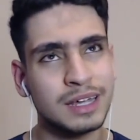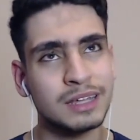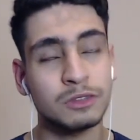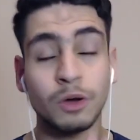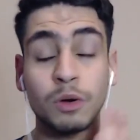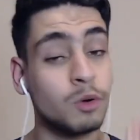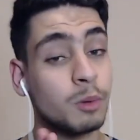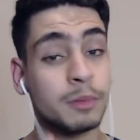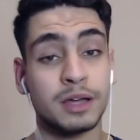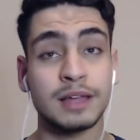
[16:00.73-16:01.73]
Don't quote
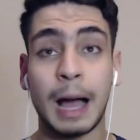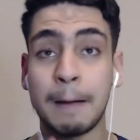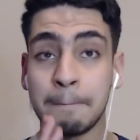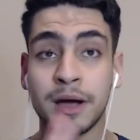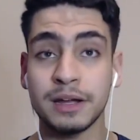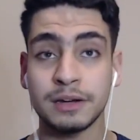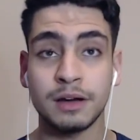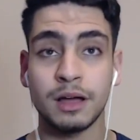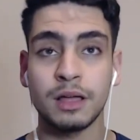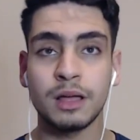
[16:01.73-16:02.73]
me on that, I might
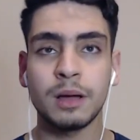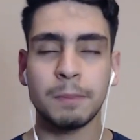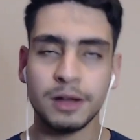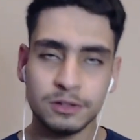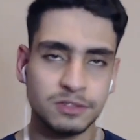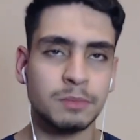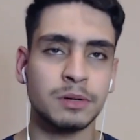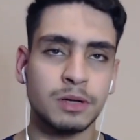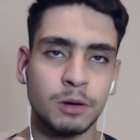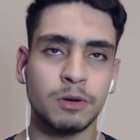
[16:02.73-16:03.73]
not, but I'll still be
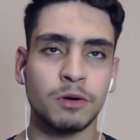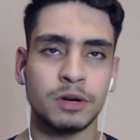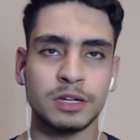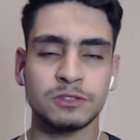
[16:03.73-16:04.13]
uploading.